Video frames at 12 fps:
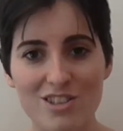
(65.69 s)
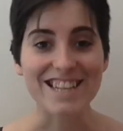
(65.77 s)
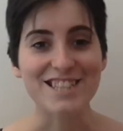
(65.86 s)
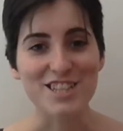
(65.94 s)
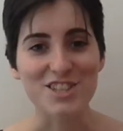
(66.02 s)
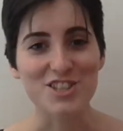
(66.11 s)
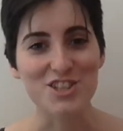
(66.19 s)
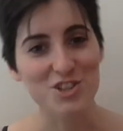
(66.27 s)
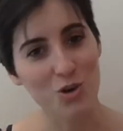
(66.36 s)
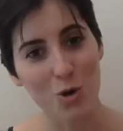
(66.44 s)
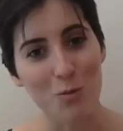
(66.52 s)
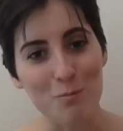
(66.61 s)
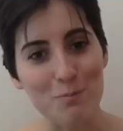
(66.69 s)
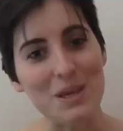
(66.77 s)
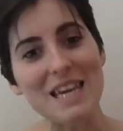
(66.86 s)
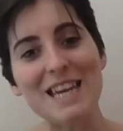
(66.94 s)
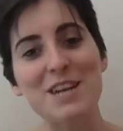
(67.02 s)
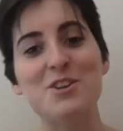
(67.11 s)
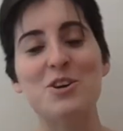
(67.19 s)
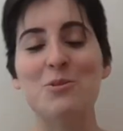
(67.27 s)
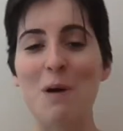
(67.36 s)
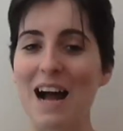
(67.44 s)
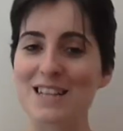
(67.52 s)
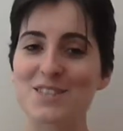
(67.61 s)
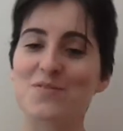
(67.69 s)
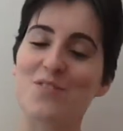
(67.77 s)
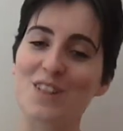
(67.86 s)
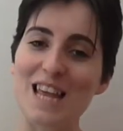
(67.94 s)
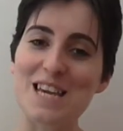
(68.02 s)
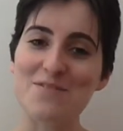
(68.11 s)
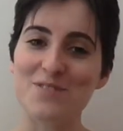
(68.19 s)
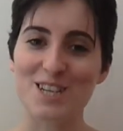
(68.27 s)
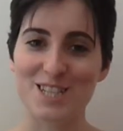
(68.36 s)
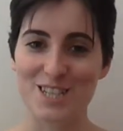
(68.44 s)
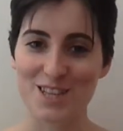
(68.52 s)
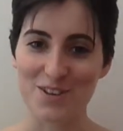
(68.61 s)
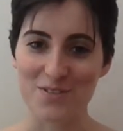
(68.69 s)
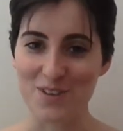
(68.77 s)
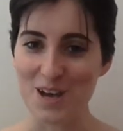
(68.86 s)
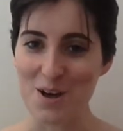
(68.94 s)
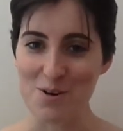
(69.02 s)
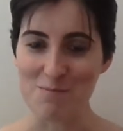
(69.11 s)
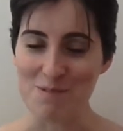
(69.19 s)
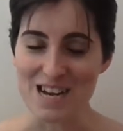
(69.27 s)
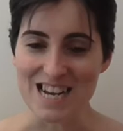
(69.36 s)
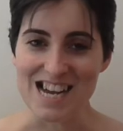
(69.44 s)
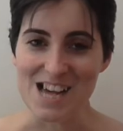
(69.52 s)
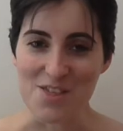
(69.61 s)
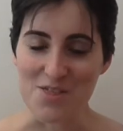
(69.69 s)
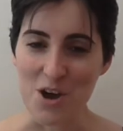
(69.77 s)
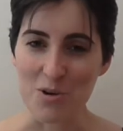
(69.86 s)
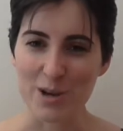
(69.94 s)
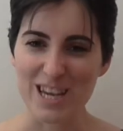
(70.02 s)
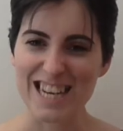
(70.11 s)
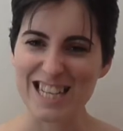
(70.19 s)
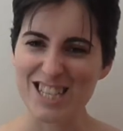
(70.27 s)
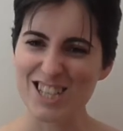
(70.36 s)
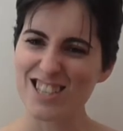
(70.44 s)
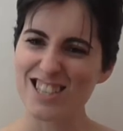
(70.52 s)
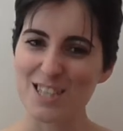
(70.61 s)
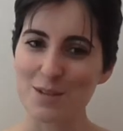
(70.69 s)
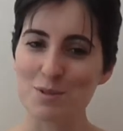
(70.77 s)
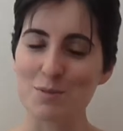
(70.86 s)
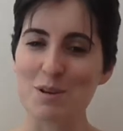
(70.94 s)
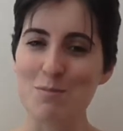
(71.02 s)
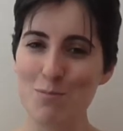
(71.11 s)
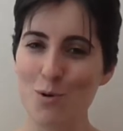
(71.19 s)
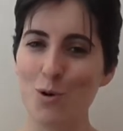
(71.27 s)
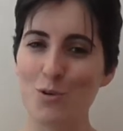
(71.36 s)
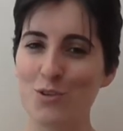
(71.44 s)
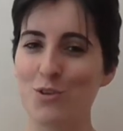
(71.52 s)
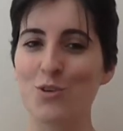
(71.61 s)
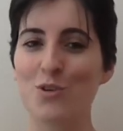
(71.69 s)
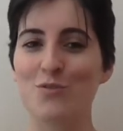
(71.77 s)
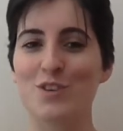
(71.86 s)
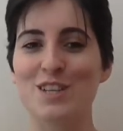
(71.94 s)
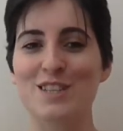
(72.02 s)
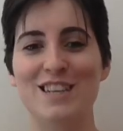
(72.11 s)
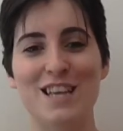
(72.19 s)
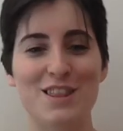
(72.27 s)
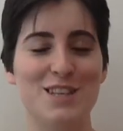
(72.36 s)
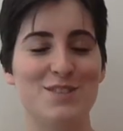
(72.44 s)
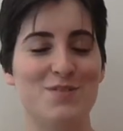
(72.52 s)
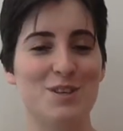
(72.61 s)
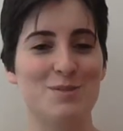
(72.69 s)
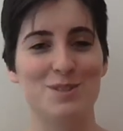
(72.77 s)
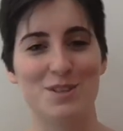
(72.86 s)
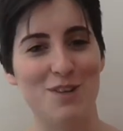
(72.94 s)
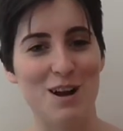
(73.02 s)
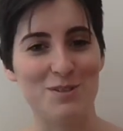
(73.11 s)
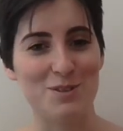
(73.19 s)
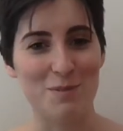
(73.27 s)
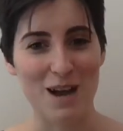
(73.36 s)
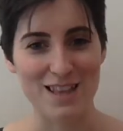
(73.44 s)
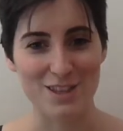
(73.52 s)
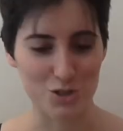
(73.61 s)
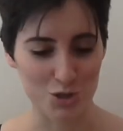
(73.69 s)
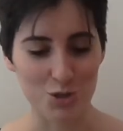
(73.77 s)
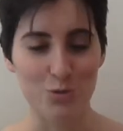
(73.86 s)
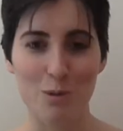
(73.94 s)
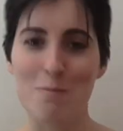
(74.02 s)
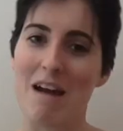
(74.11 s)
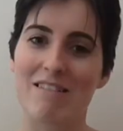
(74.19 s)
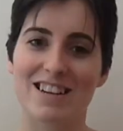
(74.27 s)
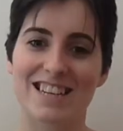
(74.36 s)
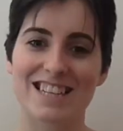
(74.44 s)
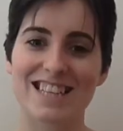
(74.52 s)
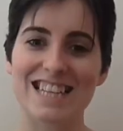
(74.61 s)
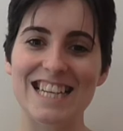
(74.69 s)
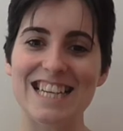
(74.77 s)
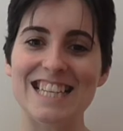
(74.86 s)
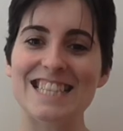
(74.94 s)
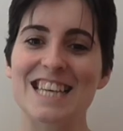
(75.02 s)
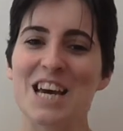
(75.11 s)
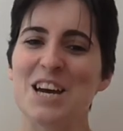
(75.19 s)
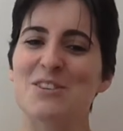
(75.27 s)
It is Sean Bean who adds flavour to the film, though he does seem to be more northern in this film, surrounded by the two American leads,